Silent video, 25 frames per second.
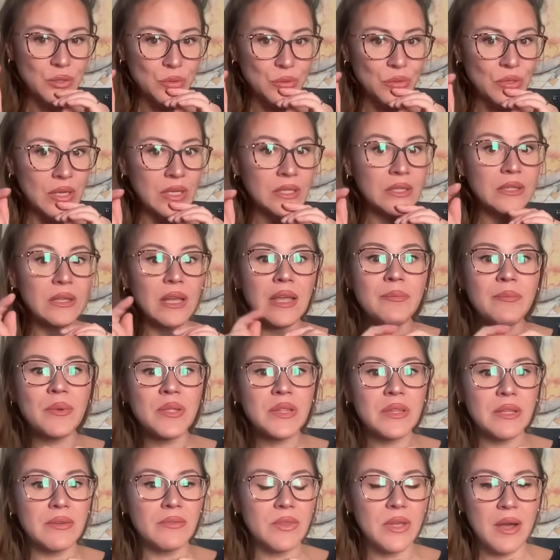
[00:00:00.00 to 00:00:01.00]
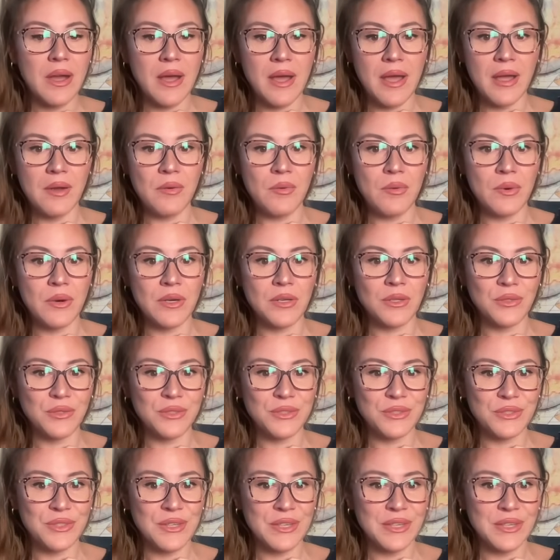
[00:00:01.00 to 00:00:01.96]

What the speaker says: to the Attainment of the Higher Worlds,